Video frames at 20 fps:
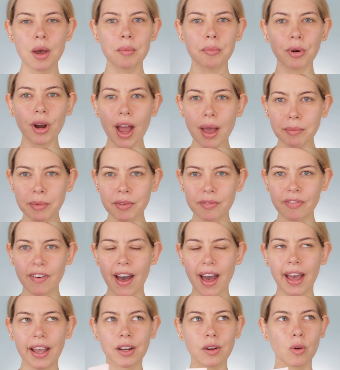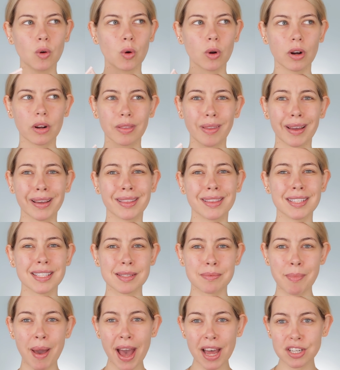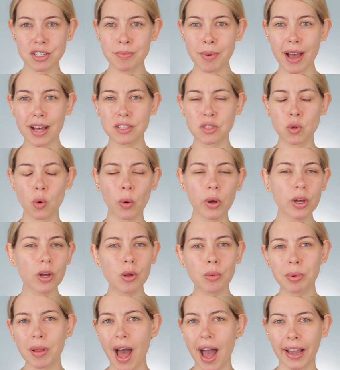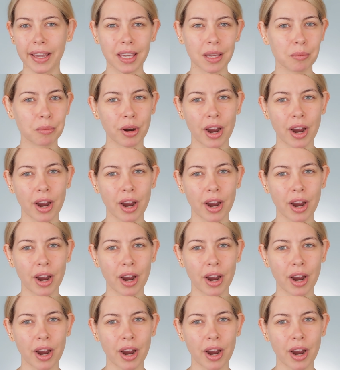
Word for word: Prime and Fine or like the Smashbox Oil Blocking